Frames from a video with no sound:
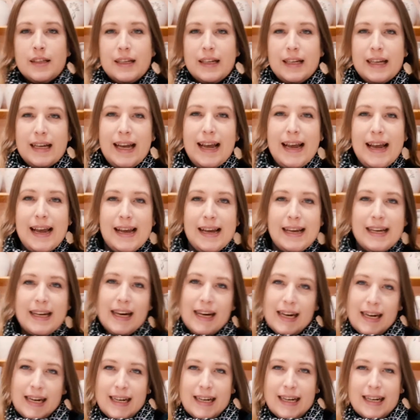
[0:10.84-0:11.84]
Hey
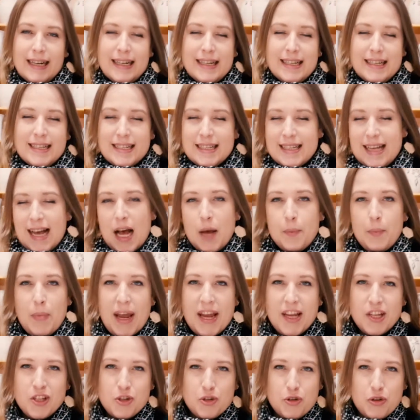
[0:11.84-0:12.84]
guys, I'm
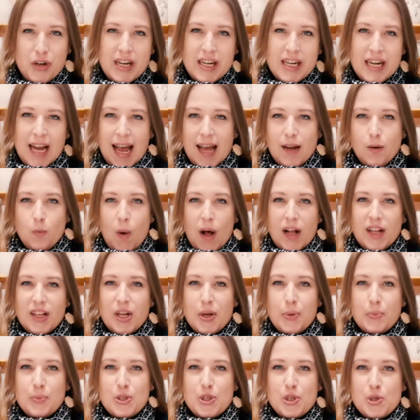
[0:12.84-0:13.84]
Hendrien and
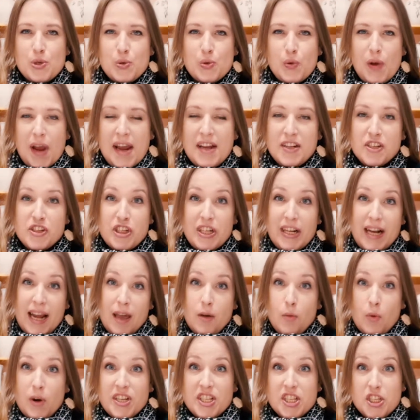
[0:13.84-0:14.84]
welcome to Edgy
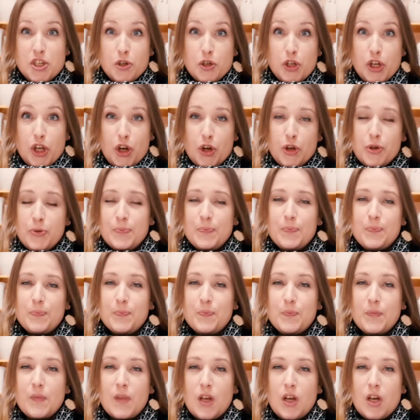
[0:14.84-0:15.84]
Clayware Studio.
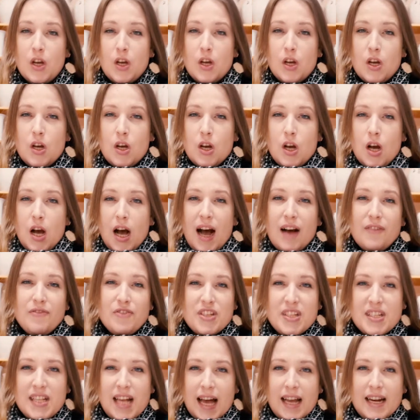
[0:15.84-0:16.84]
I've
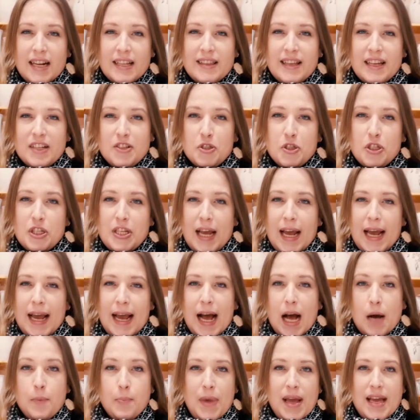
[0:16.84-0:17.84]
decided that today
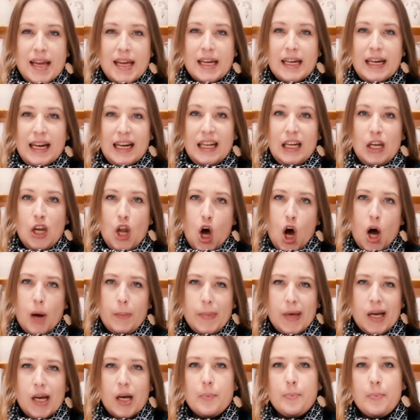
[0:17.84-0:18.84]
I'm making a
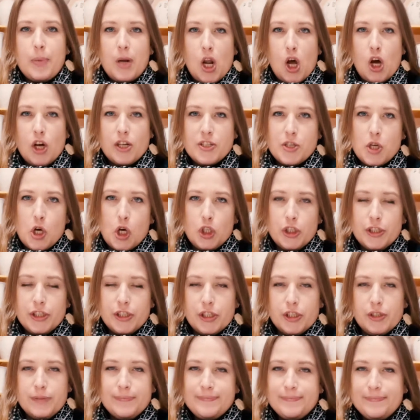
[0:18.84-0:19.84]
llama plant
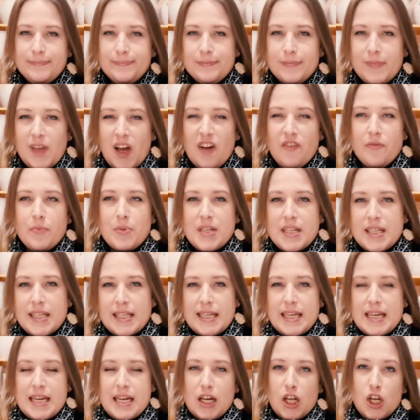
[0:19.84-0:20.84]
holder. I've been
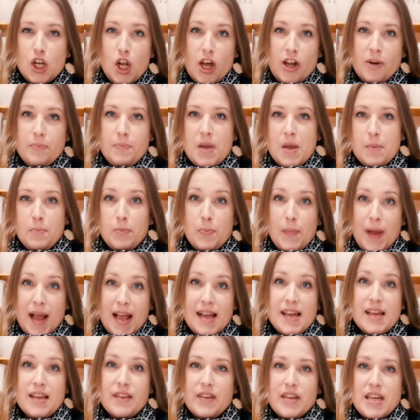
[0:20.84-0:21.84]
seeing a lot of people
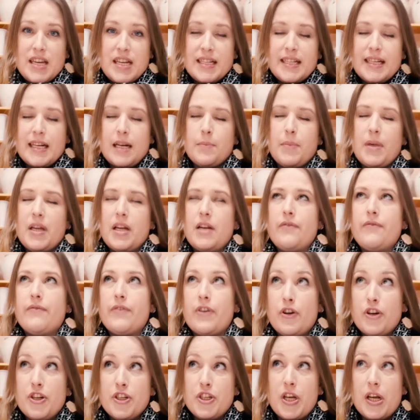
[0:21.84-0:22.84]
making these and I'm getting
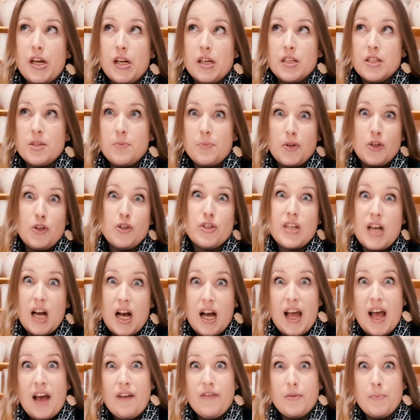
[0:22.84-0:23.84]
very jealous because I
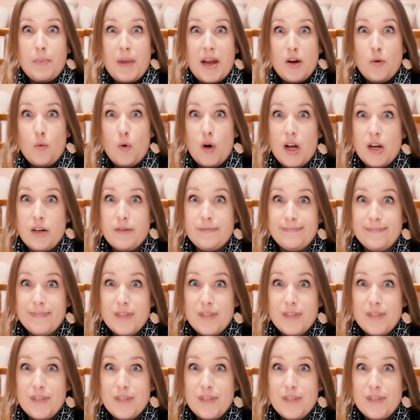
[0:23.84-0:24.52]
haven't made one.